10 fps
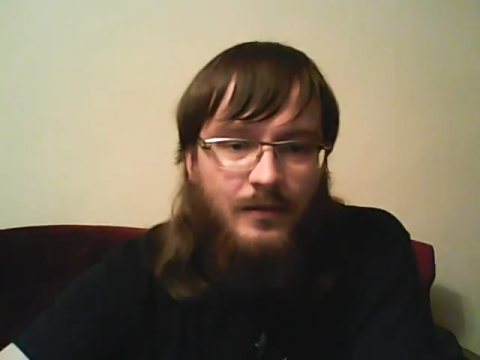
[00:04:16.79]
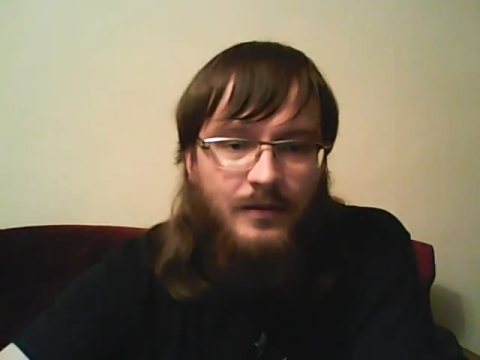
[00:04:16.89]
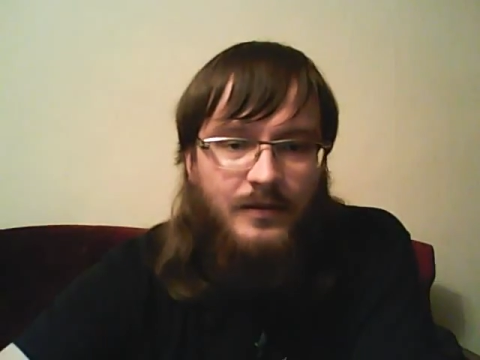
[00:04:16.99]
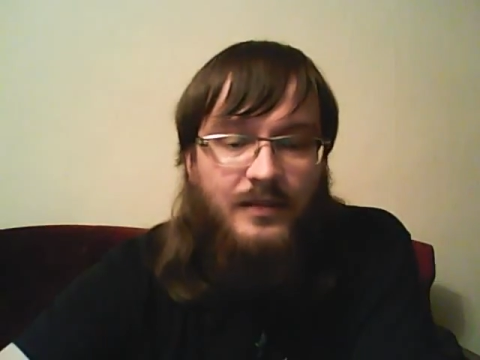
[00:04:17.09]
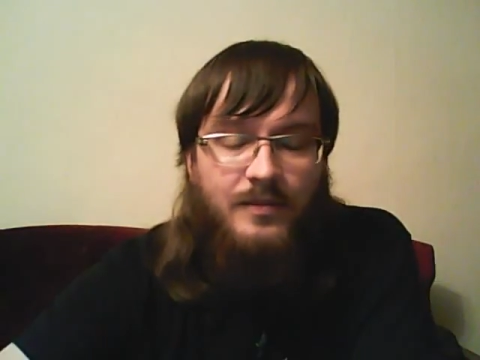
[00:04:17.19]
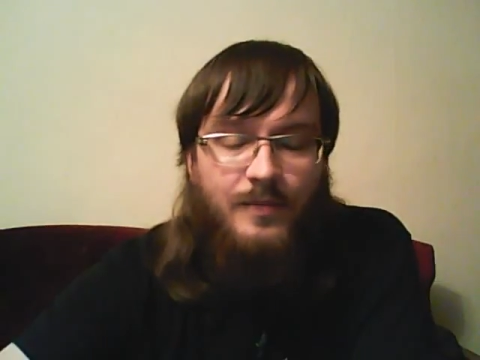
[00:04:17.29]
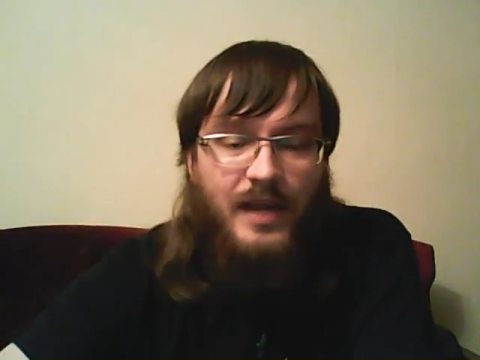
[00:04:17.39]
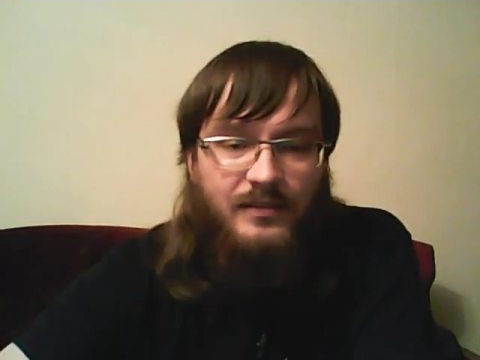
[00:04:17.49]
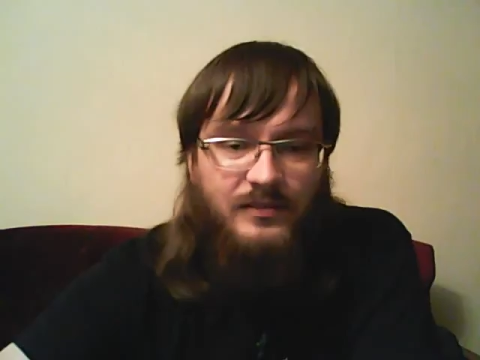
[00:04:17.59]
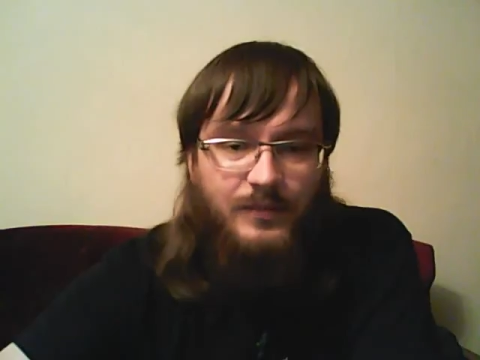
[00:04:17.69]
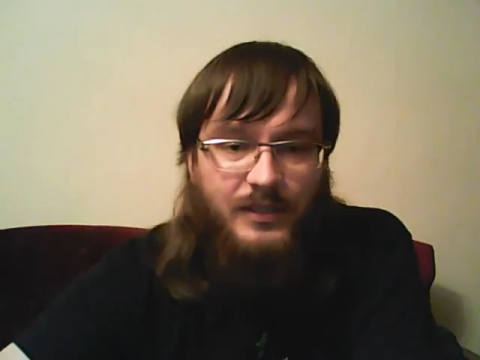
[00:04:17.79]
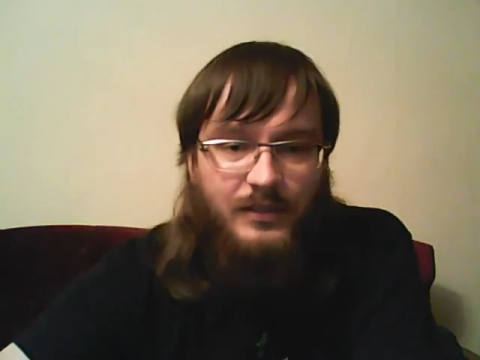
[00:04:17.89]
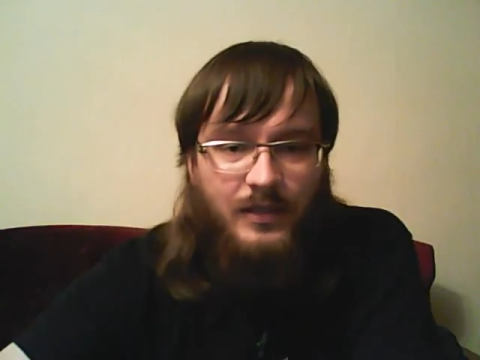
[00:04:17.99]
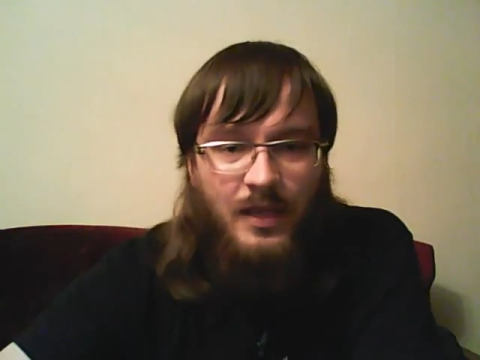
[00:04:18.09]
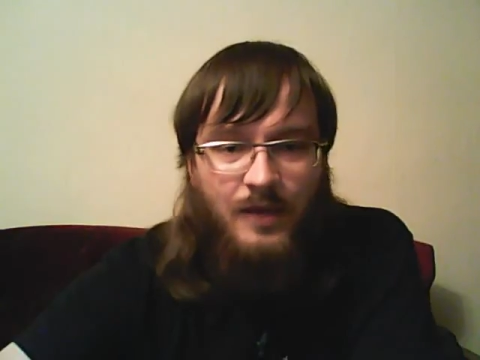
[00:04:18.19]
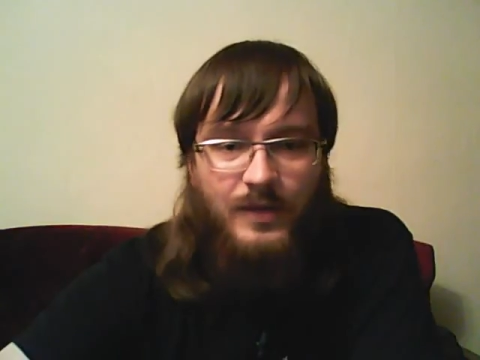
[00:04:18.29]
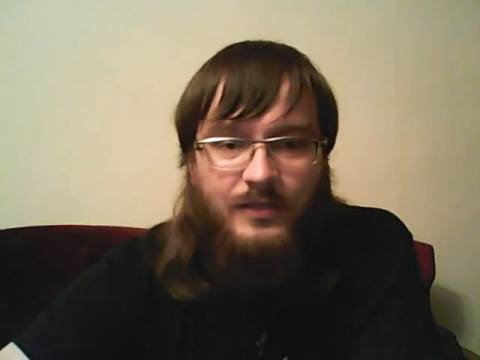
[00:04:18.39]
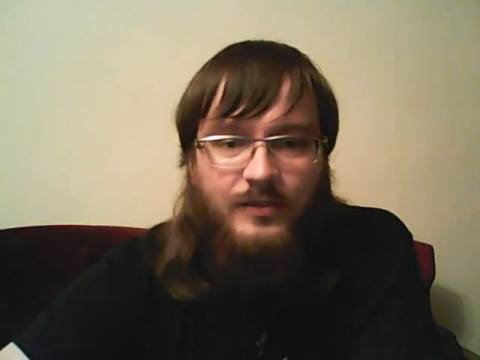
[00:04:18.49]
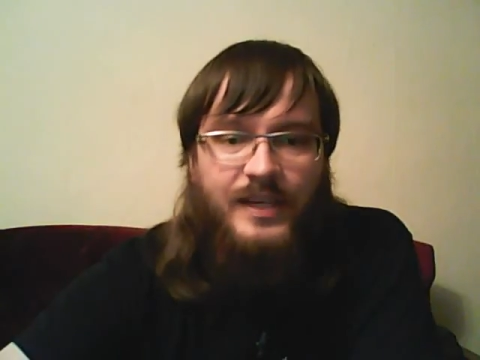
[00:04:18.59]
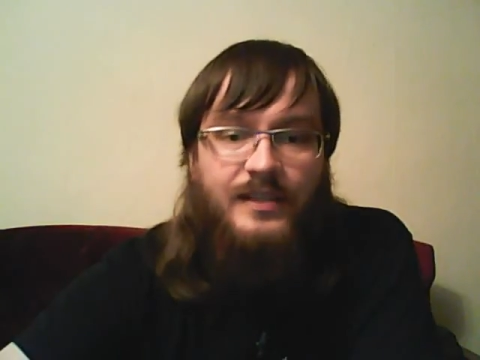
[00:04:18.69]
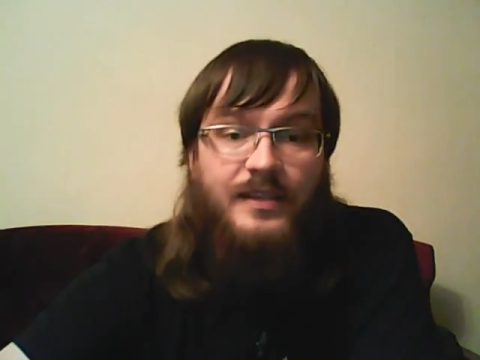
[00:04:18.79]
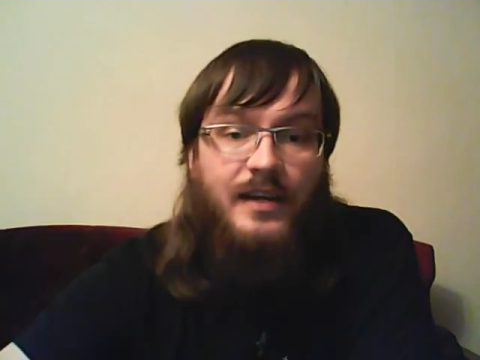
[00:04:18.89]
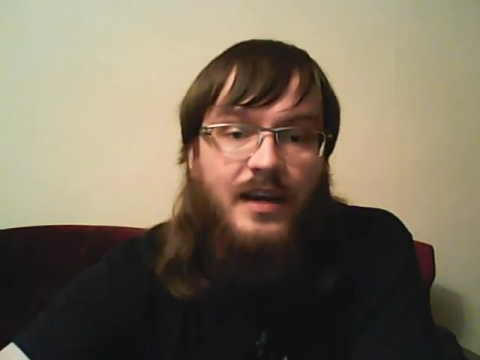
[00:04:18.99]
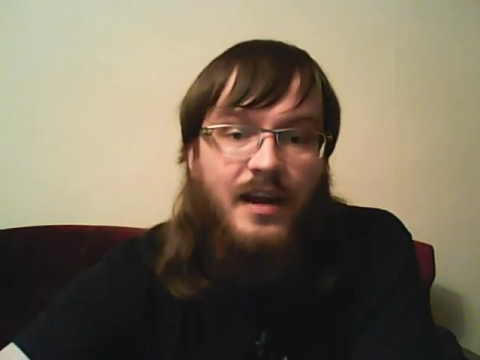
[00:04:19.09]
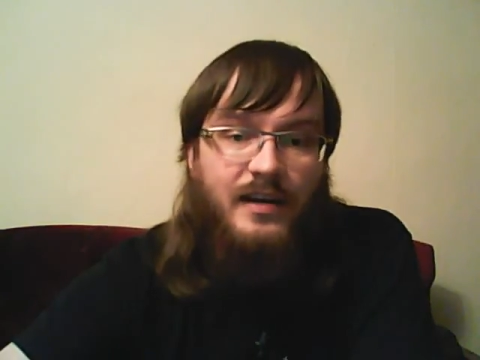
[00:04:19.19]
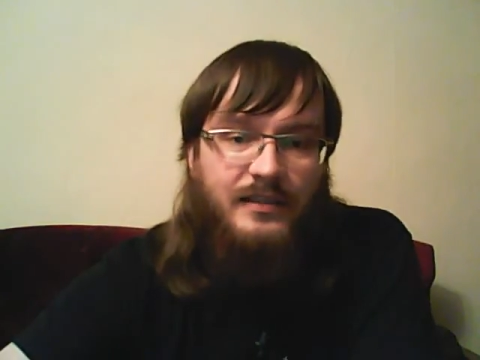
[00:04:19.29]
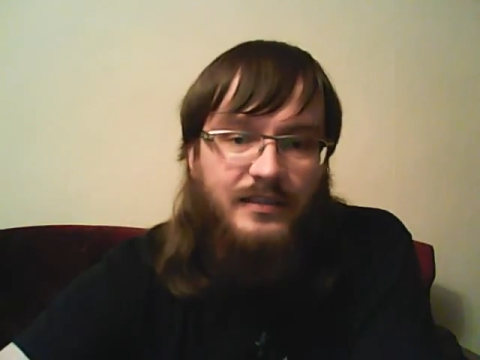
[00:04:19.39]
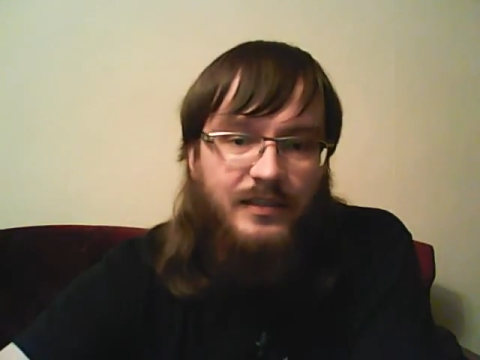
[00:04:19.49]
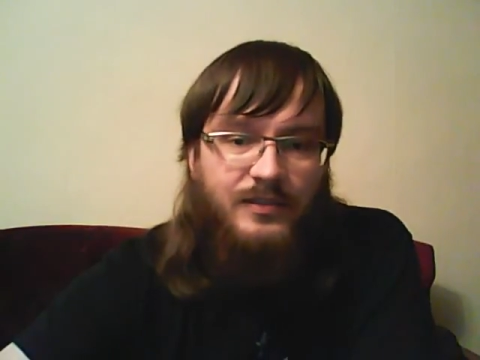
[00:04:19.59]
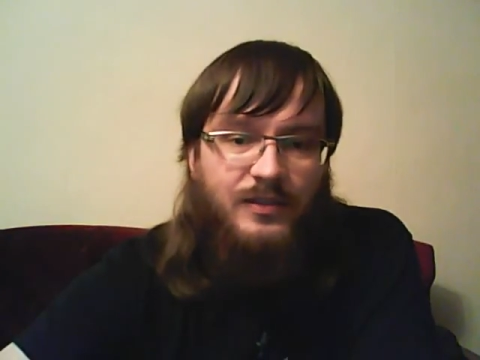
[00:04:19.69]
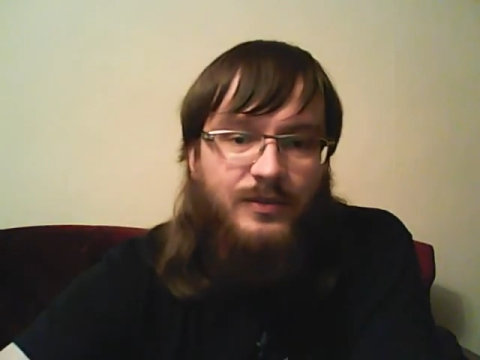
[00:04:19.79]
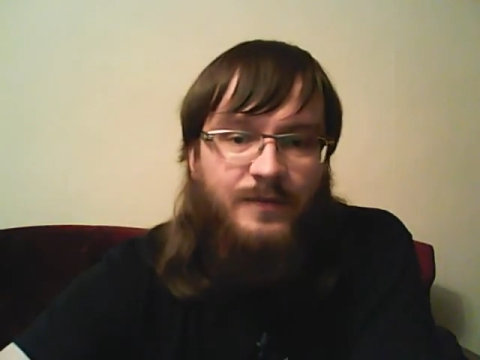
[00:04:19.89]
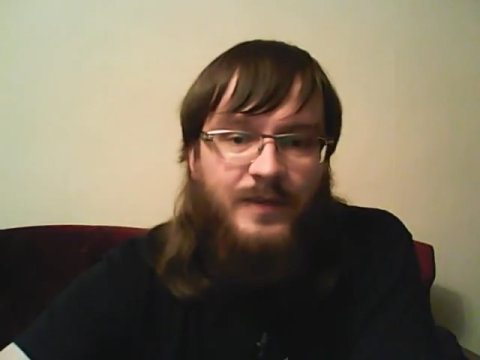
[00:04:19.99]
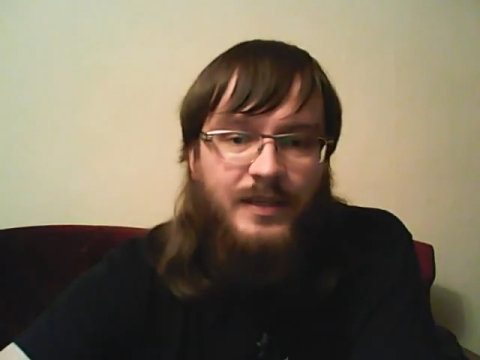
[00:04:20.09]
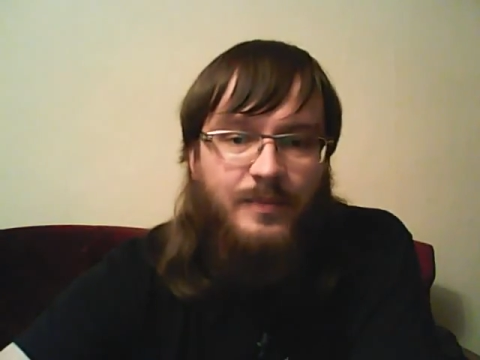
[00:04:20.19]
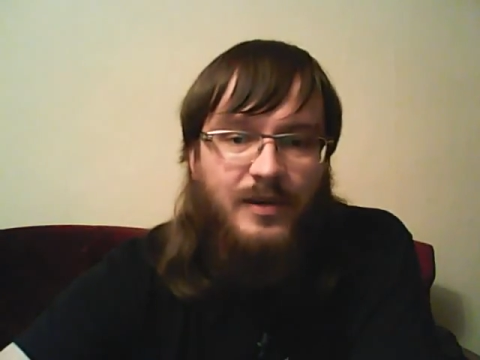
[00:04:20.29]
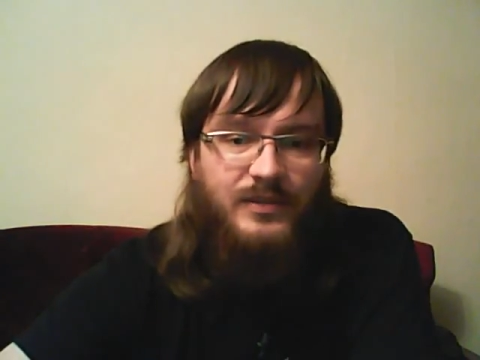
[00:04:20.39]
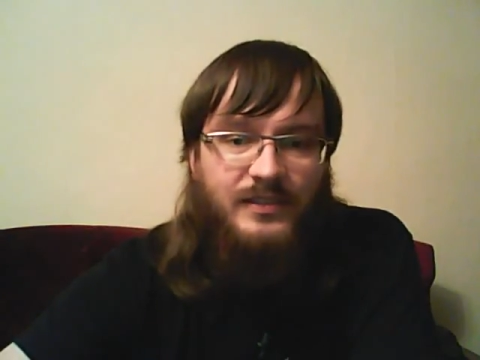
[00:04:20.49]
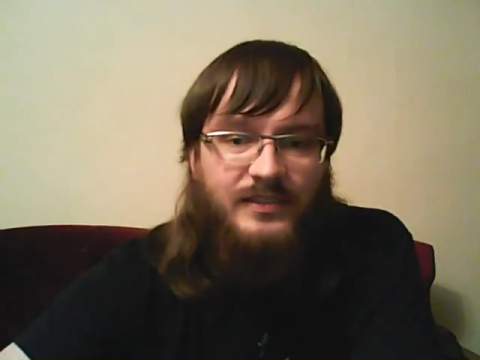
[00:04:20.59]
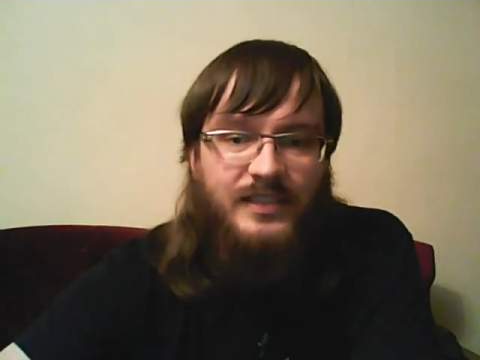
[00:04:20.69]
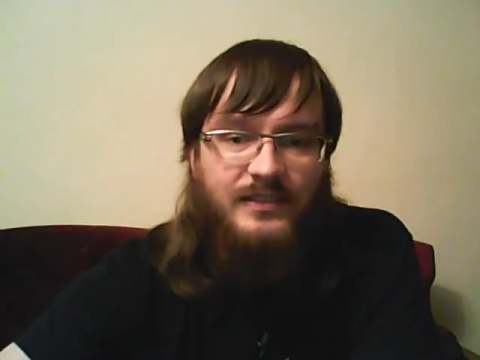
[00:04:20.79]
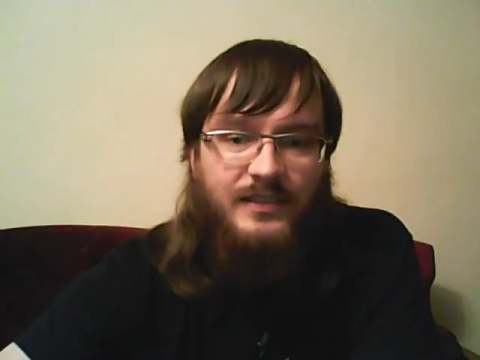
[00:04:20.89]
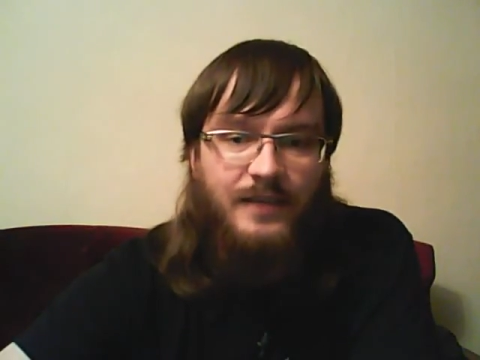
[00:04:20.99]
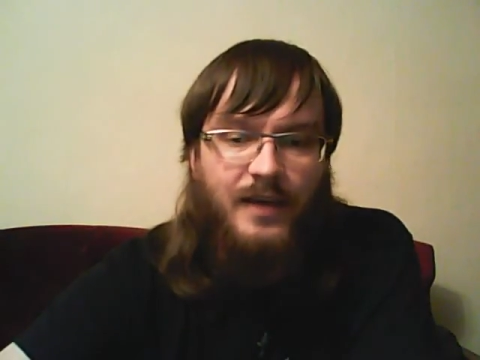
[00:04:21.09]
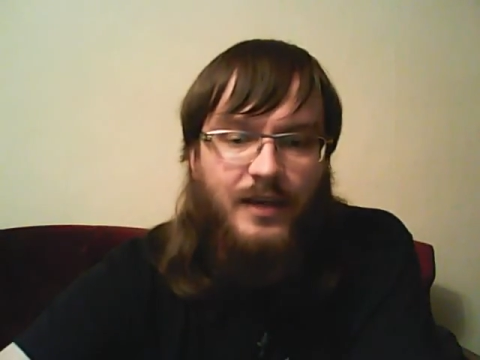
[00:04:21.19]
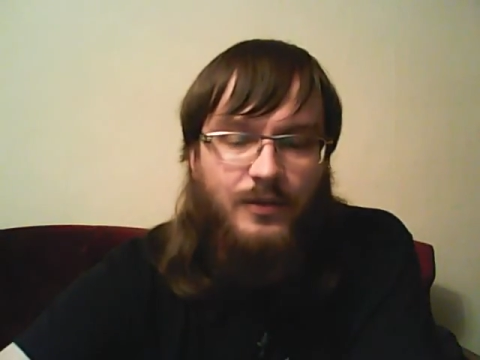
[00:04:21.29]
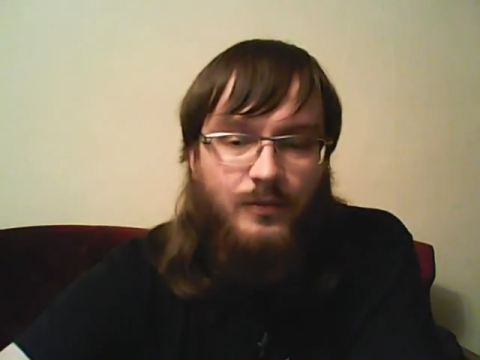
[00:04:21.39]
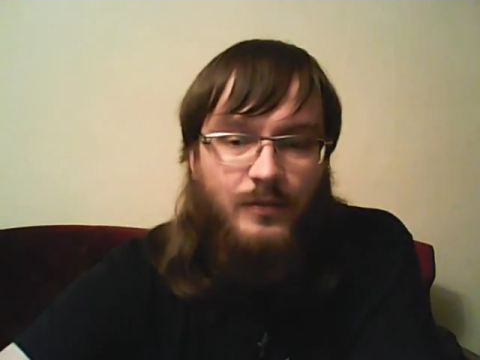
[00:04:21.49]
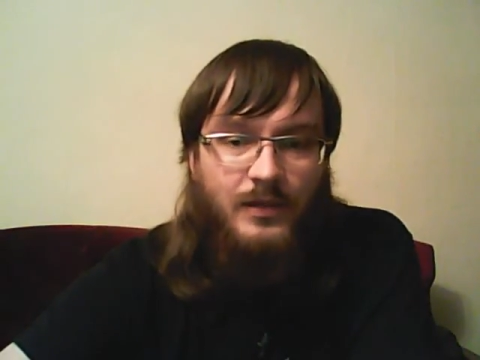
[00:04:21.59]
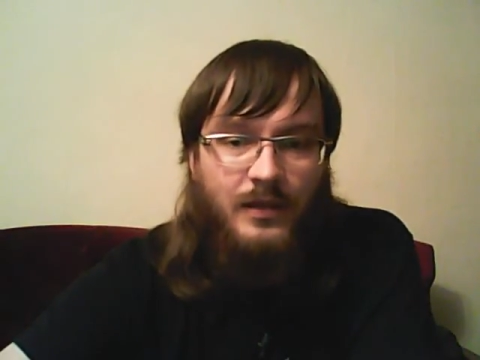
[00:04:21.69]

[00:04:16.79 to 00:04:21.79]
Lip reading: That reminds me, when creating a character, don't think about their sex in a vacuum.